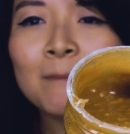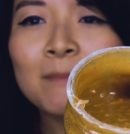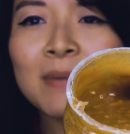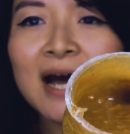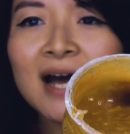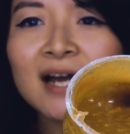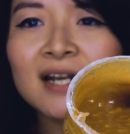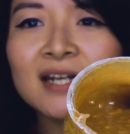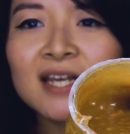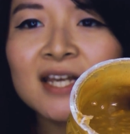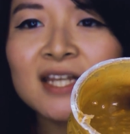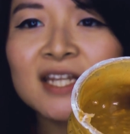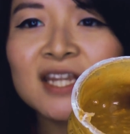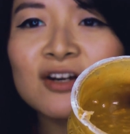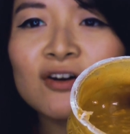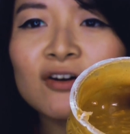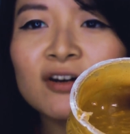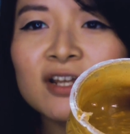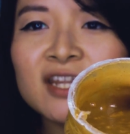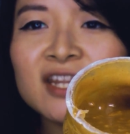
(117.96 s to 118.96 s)
but it's
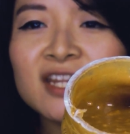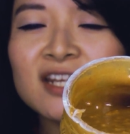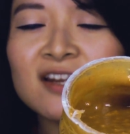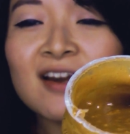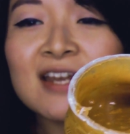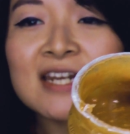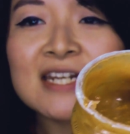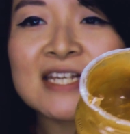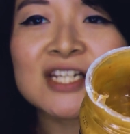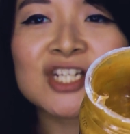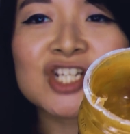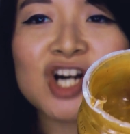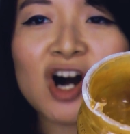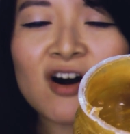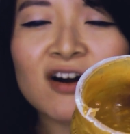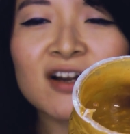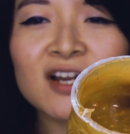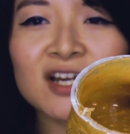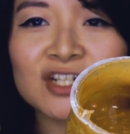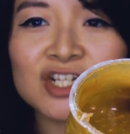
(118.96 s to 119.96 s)
got a slightly
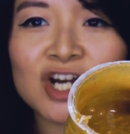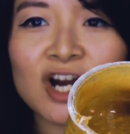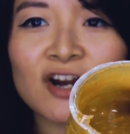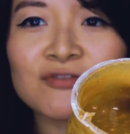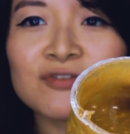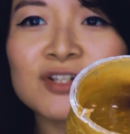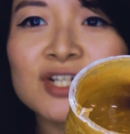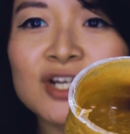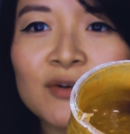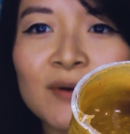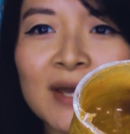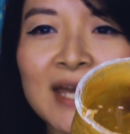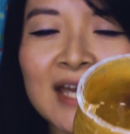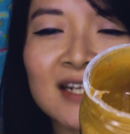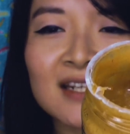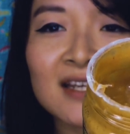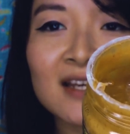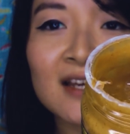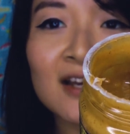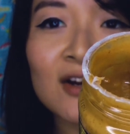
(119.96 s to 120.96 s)
darker tone to
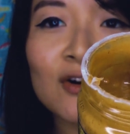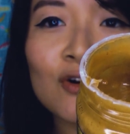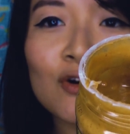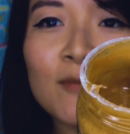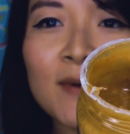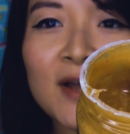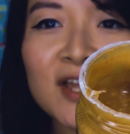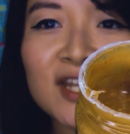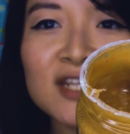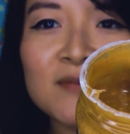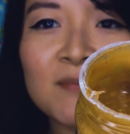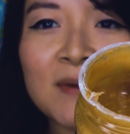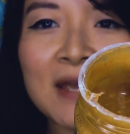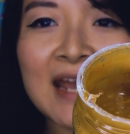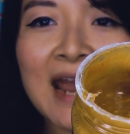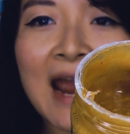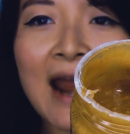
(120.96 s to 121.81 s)
it, almost a bit